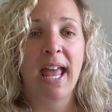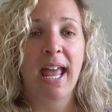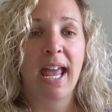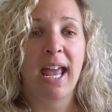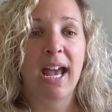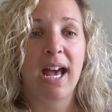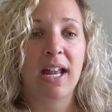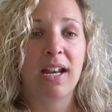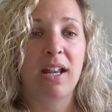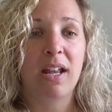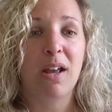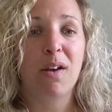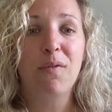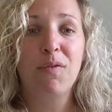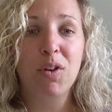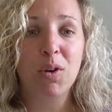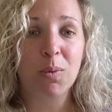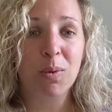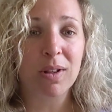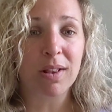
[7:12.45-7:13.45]
And
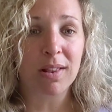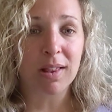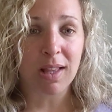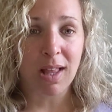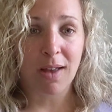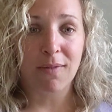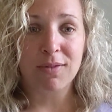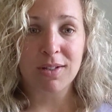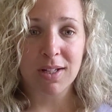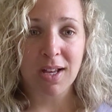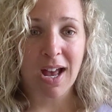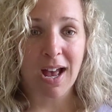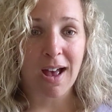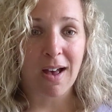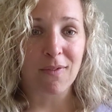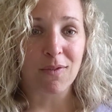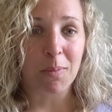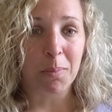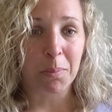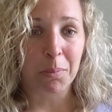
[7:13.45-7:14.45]
if you would love to
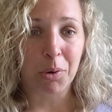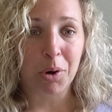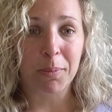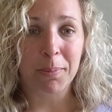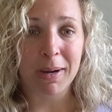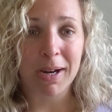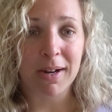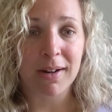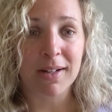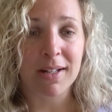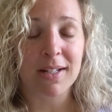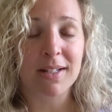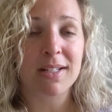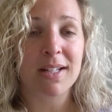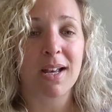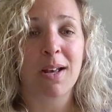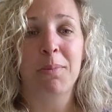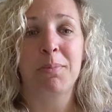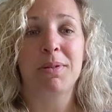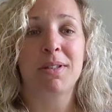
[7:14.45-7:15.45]
have more parenting
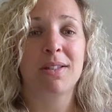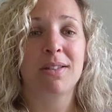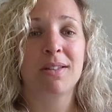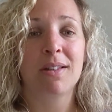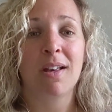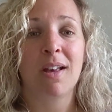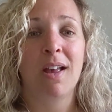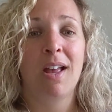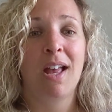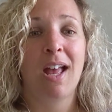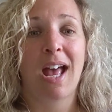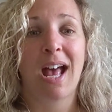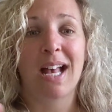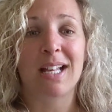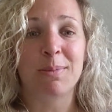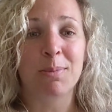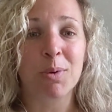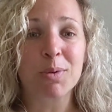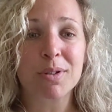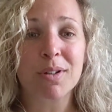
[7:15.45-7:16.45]
tips,
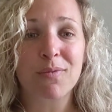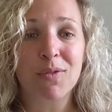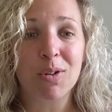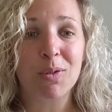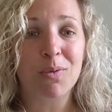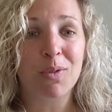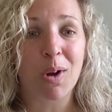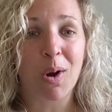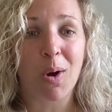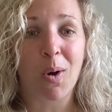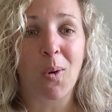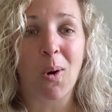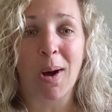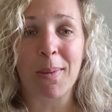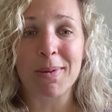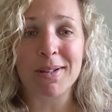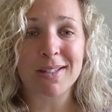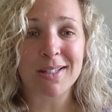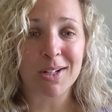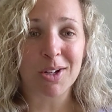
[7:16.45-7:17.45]
as most of you know,
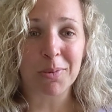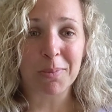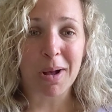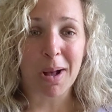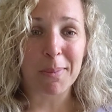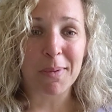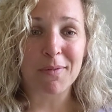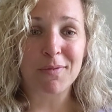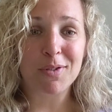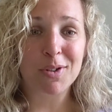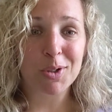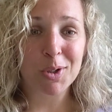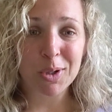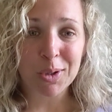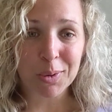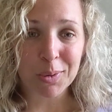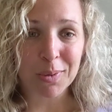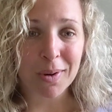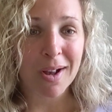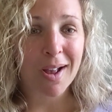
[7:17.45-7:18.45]
I'm a single mom of
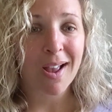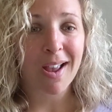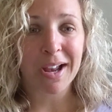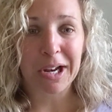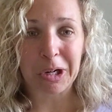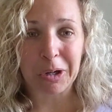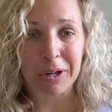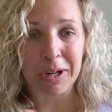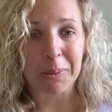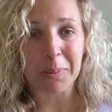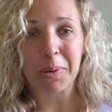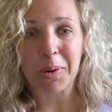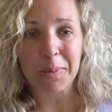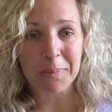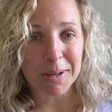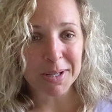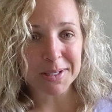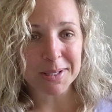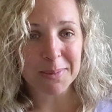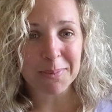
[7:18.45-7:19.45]
2 incredible,
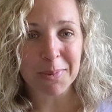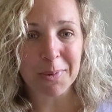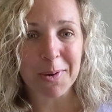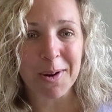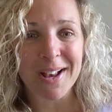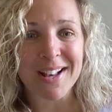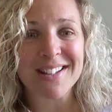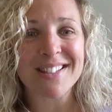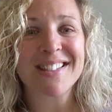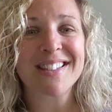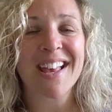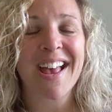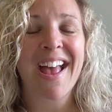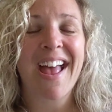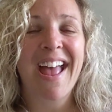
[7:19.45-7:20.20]
amazing boys.